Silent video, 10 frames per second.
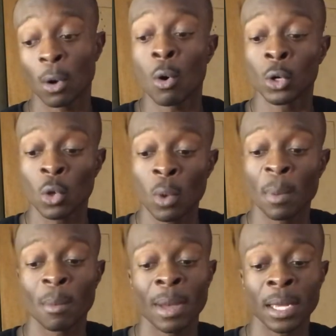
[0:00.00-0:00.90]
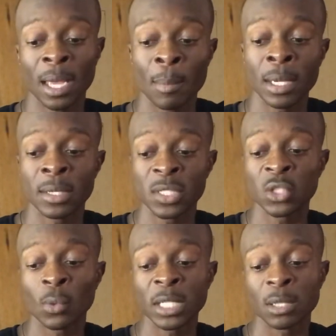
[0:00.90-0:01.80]
or your weapon the
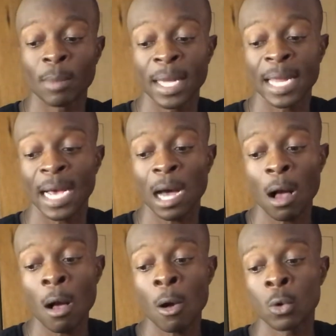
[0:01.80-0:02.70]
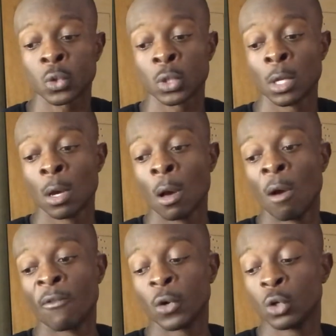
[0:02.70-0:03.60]
situation might not cause
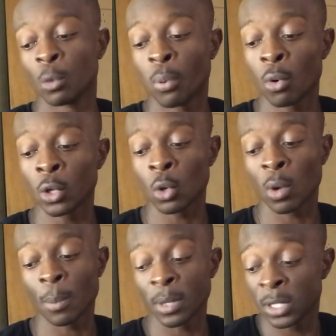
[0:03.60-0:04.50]
for you to pull your weapon.